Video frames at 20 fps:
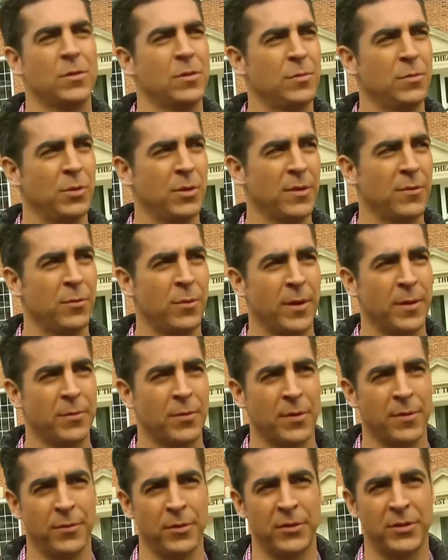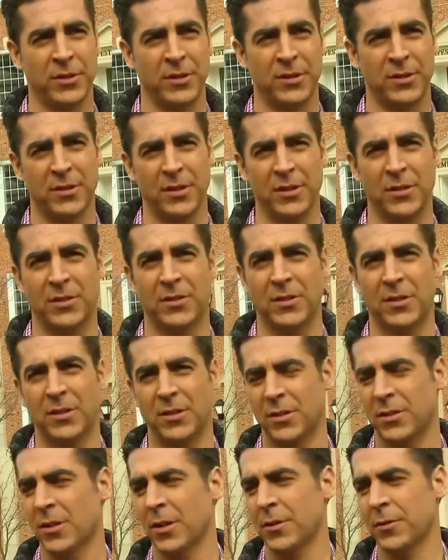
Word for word: Do you believe white privilege exists in this